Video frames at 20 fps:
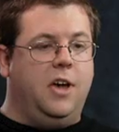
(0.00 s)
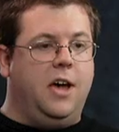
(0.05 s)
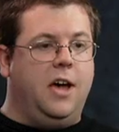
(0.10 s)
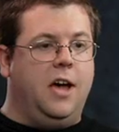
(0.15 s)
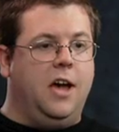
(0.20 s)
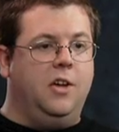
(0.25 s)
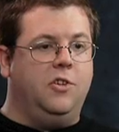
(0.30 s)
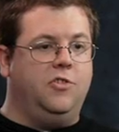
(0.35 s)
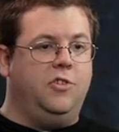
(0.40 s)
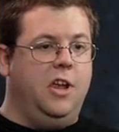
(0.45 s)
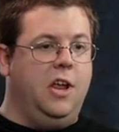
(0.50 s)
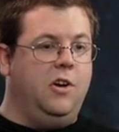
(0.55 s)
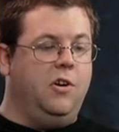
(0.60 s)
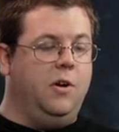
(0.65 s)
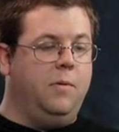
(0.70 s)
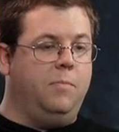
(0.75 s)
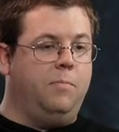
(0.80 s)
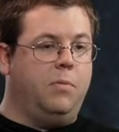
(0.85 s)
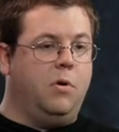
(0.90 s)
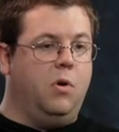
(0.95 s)
a
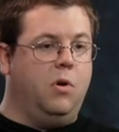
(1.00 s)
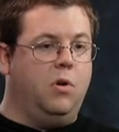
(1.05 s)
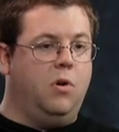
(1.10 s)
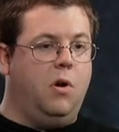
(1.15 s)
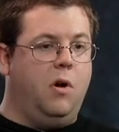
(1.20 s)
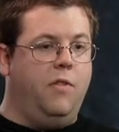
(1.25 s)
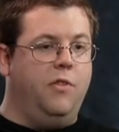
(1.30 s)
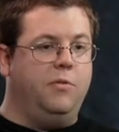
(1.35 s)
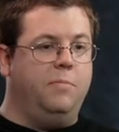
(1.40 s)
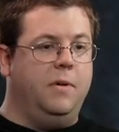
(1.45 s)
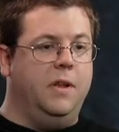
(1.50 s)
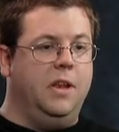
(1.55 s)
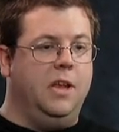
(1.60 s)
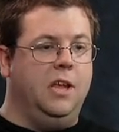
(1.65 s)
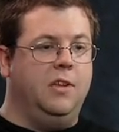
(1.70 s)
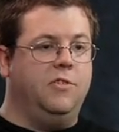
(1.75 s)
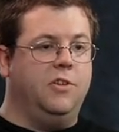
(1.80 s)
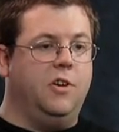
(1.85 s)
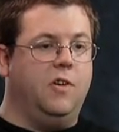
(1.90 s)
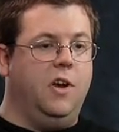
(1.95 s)
standard of protocol that's been
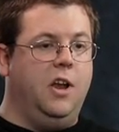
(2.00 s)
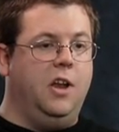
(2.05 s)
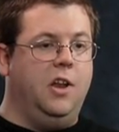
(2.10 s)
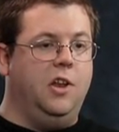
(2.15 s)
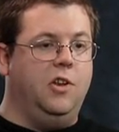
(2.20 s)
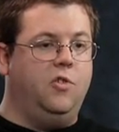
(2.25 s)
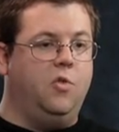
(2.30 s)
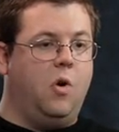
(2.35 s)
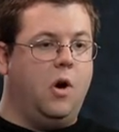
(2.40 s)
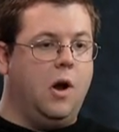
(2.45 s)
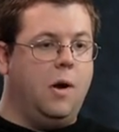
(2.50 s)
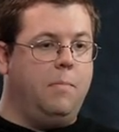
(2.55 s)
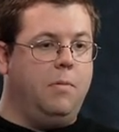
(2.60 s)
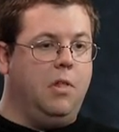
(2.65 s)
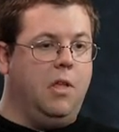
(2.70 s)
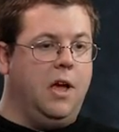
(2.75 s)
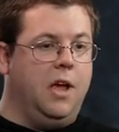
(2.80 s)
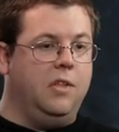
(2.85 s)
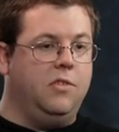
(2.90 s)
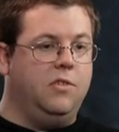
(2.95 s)
integrated into our
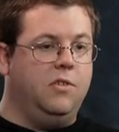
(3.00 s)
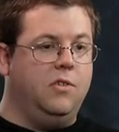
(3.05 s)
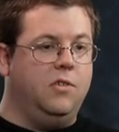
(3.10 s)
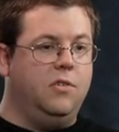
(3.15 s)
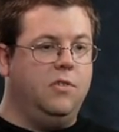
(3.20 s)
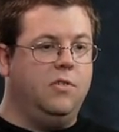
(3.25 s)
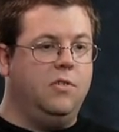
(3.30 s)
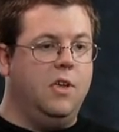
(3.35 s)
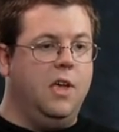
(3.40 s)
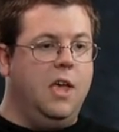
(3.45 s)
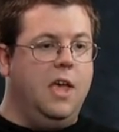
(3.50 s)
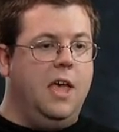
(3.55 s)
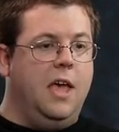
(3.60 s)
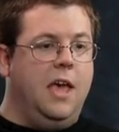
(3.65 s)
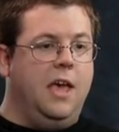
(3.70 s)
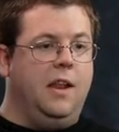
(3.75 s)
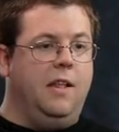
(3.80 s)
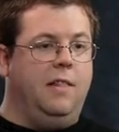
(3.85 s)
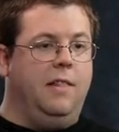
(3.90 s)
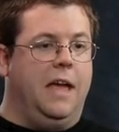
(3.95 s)
appliances
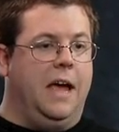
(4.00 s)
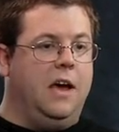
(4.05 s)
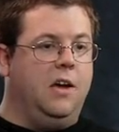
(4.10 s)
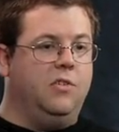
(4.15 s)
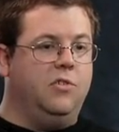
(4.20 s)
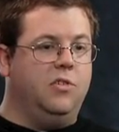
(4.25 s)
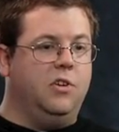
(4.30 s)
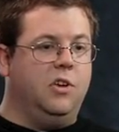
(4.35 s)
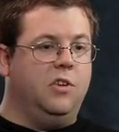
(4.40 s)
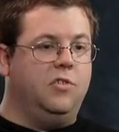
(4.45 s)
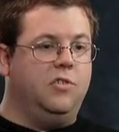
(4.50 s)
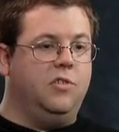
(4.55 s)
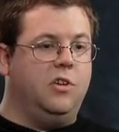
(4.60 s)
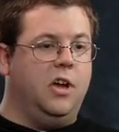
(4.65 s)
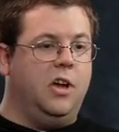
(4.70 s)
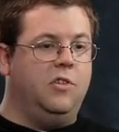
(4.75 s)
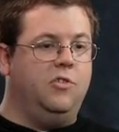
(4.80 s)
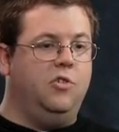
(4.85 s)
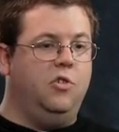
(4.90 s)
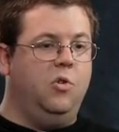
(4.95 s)
and allows us
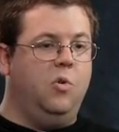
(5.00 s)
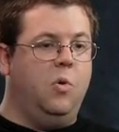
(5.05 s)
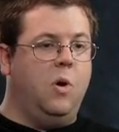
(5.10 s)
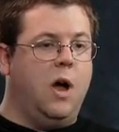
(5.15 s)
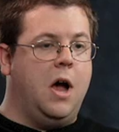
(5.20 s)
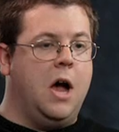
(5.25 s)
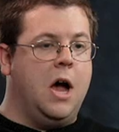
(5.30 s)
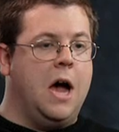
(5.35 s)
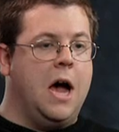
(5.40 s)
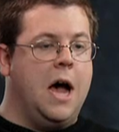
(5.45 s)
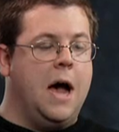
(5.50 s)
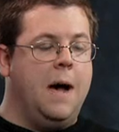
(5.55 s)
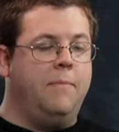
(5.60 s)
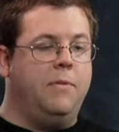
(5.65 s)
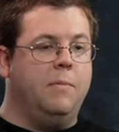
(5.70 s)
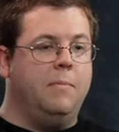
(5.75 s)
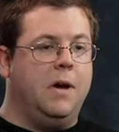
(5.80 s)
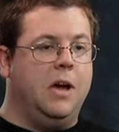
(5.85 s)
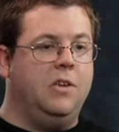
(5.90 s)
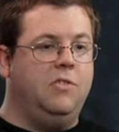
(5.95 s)
to
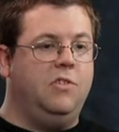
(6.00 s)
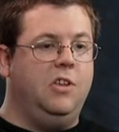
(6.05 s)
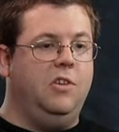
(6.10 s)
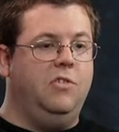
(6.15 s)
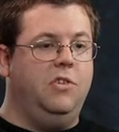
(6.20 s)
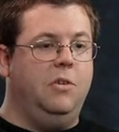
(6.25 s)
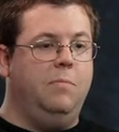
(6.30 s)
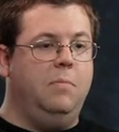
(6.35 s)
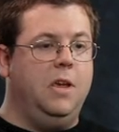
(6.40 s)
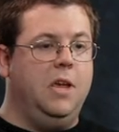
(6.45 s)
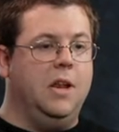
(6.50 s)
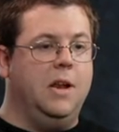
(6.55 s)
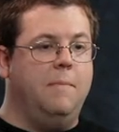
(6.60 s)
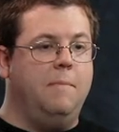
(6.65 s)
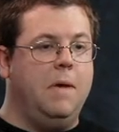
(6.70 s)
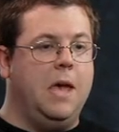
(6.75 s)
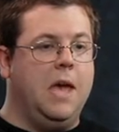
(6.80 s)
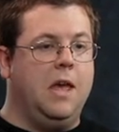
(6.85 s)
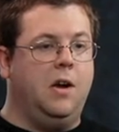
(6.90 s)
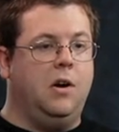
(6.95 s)
optimize TCP in a
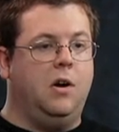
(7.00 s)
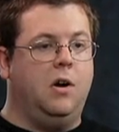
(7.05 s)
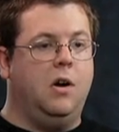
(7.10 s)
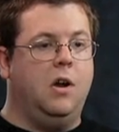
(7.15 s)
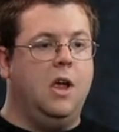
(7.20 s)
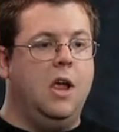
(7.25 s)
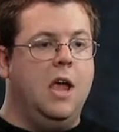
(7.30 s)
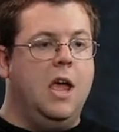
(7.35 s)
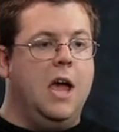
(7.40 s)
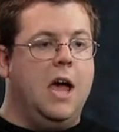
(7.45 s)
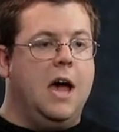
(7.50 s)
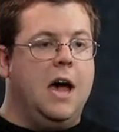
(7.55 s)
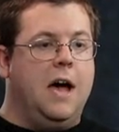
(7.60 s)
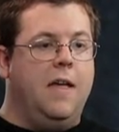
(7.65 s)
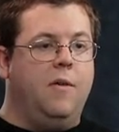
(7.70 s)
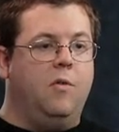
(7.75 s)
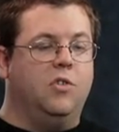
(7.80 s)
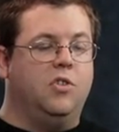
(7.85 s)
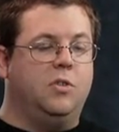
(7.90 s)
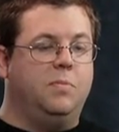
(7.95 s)
manner
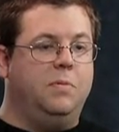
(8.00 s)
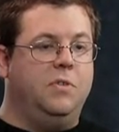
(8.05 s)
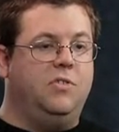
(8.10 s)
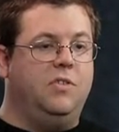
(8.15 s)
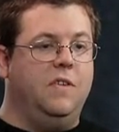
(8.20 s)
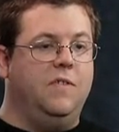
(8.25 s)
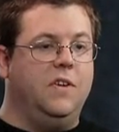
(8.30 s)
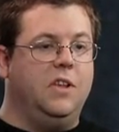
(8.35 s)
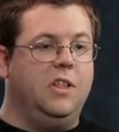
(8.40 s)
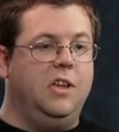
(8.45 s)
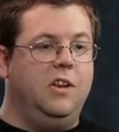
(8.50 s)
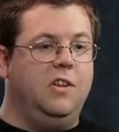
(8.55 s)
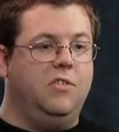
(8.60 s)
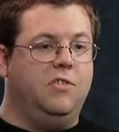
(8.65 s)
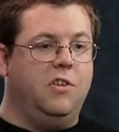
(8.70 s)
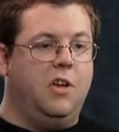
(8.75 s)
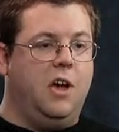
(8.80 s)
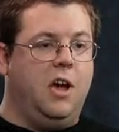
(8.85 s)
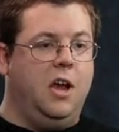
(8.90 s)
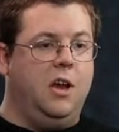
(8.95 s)
that was specifically
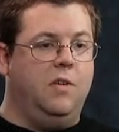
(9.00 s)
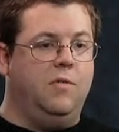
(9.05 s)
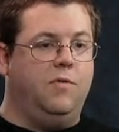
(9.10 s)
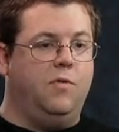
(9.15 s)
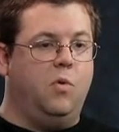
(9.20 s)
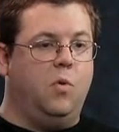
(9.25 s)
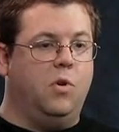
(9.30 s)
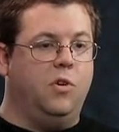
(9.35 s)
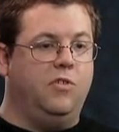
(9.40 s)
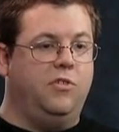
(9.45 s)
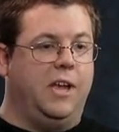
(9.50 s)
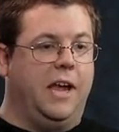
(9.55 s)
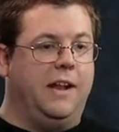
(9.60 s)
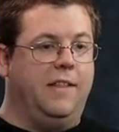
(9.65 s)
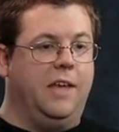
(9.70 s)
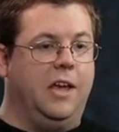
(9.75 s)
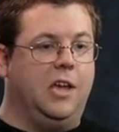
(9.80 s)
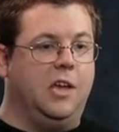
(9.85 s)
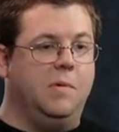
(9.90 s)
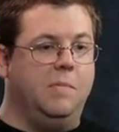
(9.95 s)
designed for
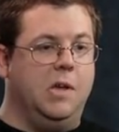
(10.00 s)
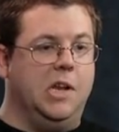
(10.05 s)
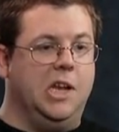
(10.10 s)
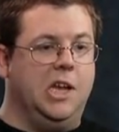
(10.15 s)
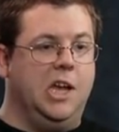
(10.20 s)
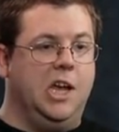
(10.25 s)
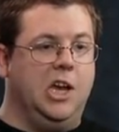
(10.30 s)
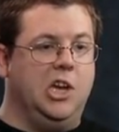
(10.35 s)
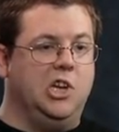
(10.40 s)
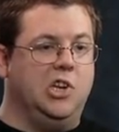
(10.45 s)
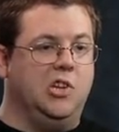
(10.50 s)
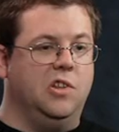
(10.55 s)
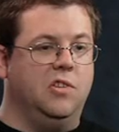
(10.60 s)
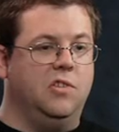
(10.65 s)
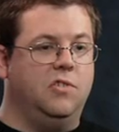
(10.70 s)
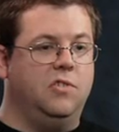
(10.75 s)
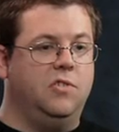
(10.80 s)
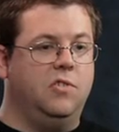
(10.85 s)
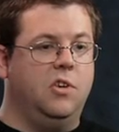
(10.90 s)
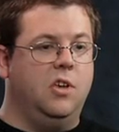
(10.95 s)
satellite
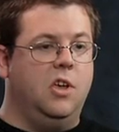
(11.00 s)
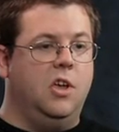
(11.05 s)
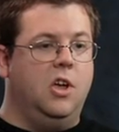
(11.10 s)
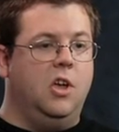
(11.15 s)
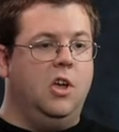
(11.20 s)
communications.